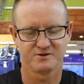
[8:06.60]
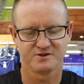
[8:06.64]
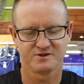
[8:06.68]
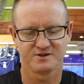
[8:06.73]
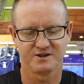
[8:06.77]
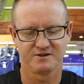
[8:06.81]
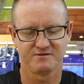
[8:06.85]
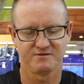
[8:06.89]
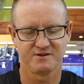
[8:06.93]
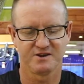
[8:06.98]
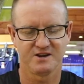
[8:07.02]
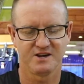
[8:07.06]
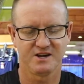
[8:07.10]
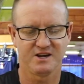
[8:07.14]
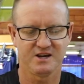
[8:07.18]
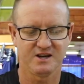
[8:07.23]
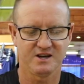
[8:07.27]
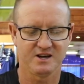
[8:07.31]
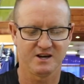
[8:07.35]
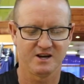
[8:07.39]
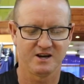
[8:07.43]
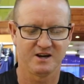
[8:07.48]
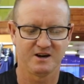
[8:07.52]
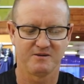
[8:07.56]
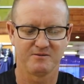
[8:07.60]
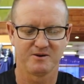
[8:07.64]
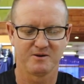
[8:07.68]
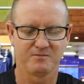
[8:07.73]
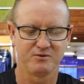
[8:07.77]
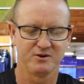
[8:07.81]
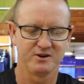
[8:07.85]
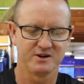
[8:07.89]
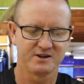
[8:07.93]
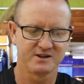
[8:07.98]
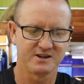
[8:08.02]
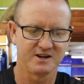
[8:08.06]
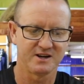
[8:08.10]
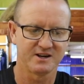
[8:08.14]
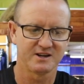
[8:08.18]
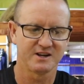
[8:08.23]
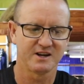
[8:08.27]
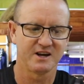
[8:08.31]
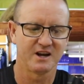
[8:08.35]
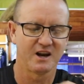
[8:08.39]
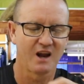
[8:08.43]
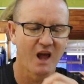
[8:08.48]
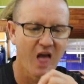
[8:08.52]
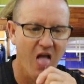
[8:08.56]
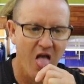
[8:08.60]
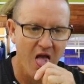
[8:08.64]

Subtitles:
is over there, and I'm going to pull it tight again.